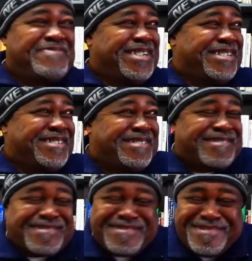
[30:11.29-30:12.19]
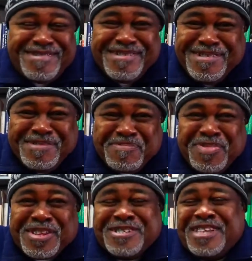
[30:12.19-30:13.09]
And, uh,
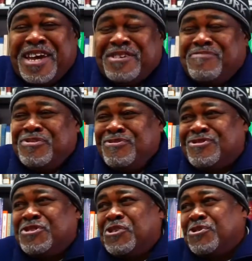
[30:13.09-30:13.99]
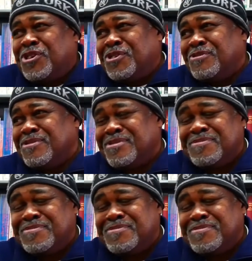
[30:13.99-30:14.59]
oh. I had a blue snorkel coat